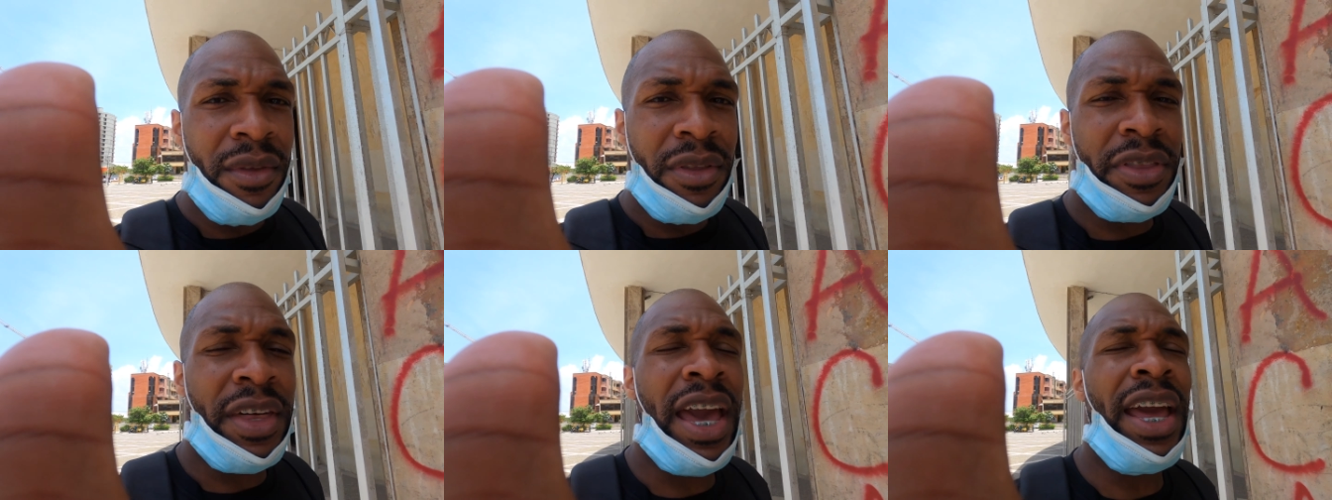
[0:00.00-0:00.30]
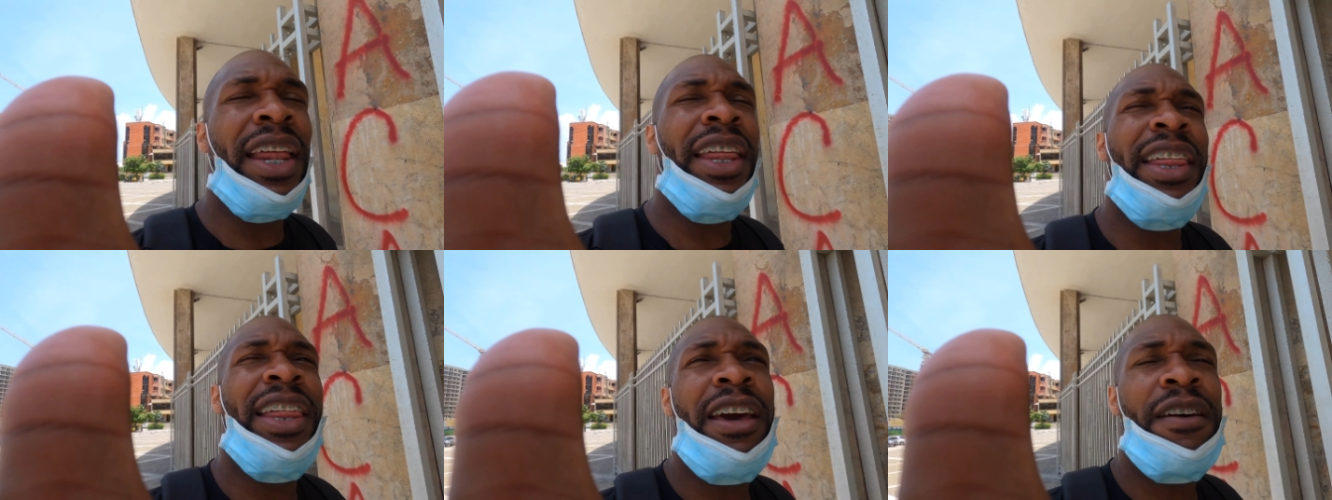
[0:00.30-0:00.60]

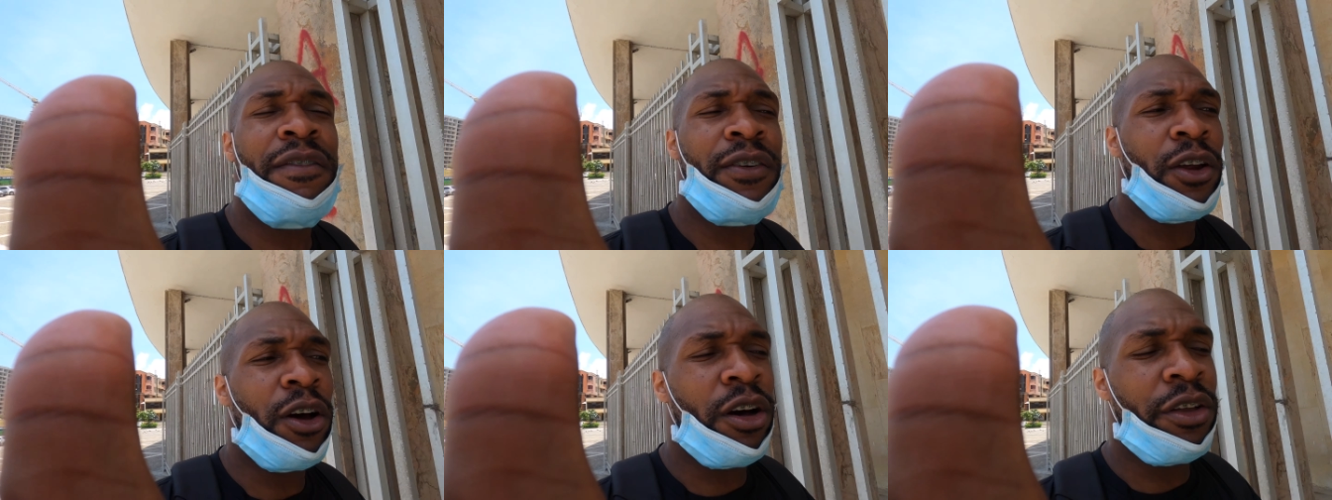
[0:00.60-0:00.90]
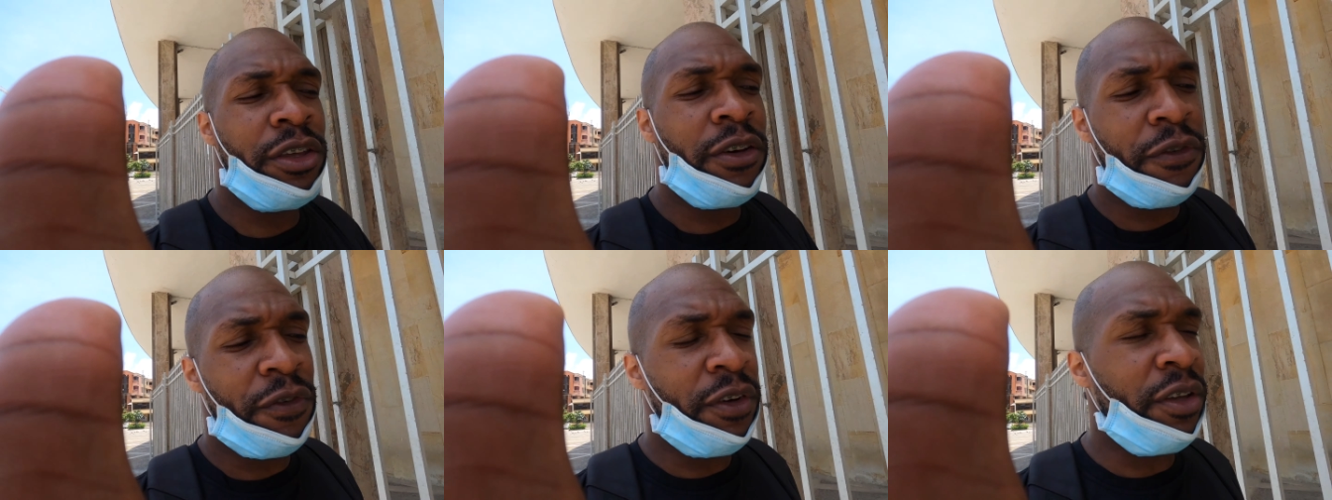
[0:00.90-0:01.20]
they live in
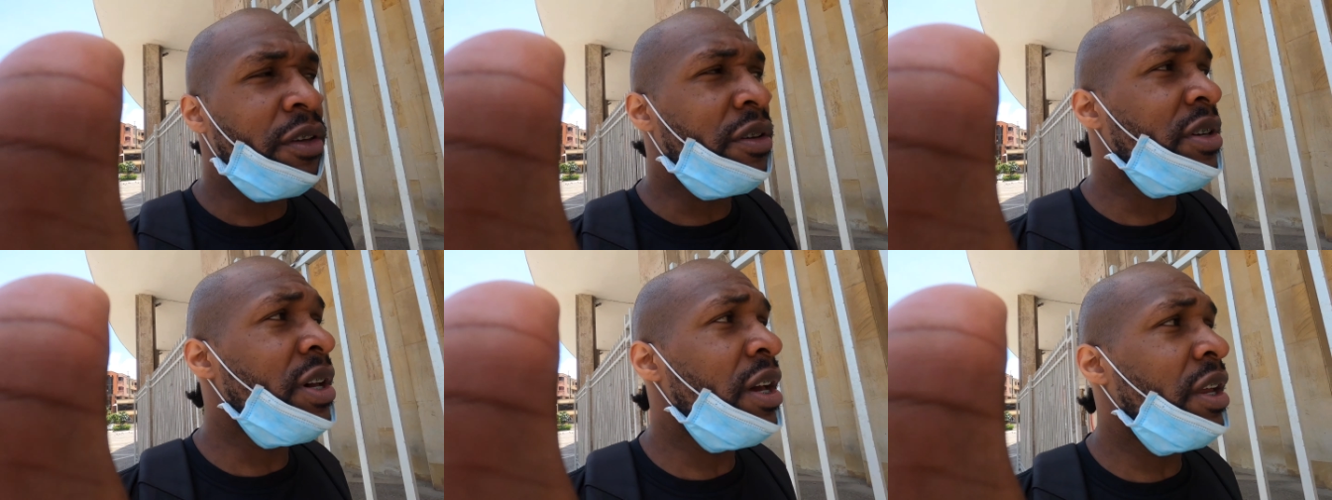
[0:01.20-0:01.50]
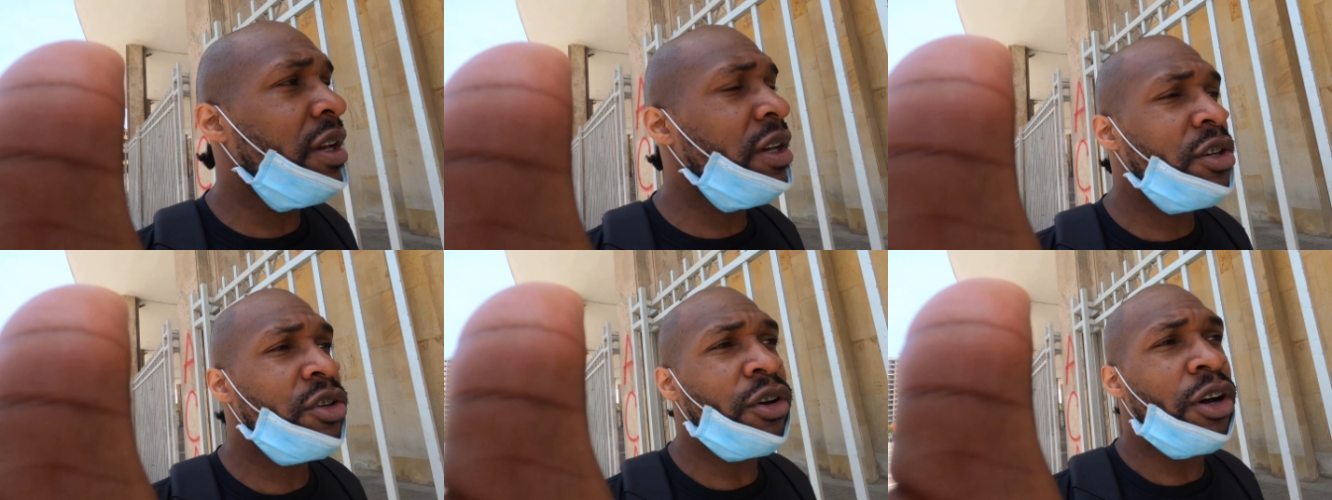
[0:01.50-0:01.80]
all different
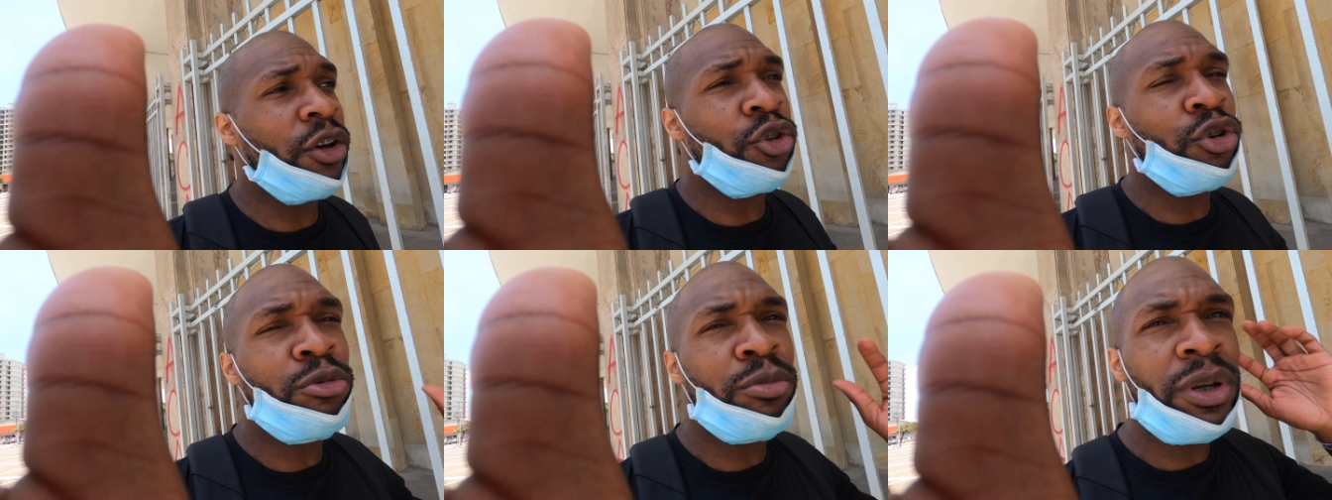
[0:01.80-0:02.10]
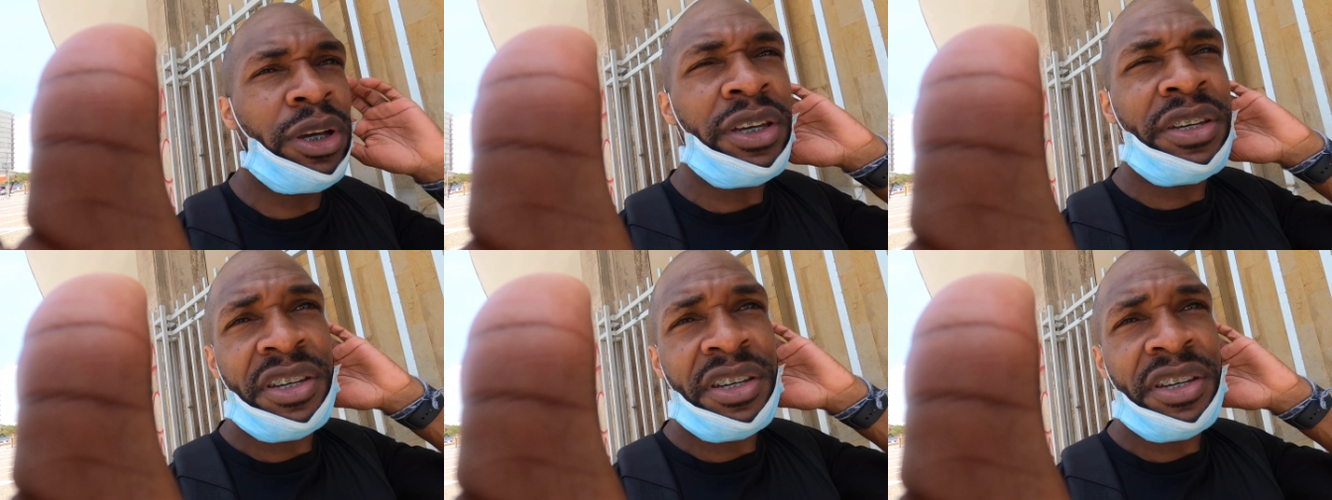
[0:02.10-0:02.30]
cities, so I normally